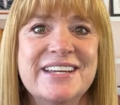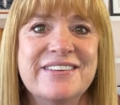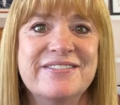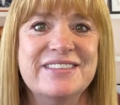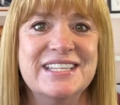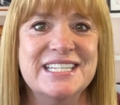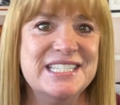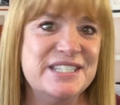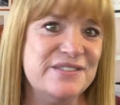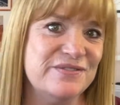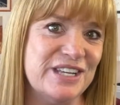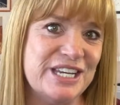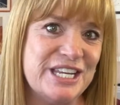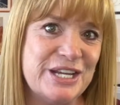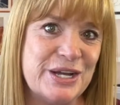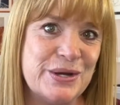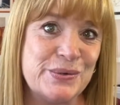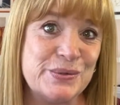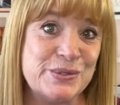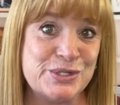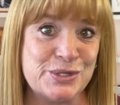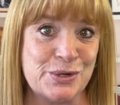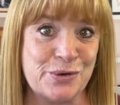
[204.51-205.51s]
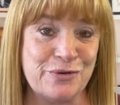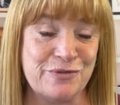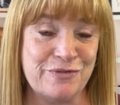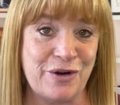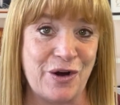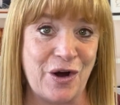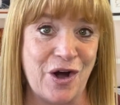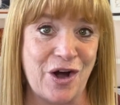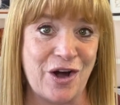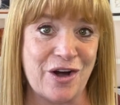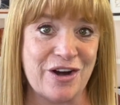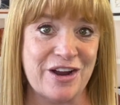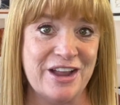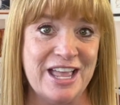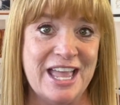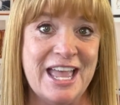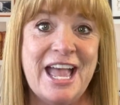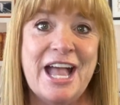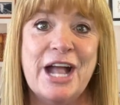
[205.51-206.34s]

of this video so far?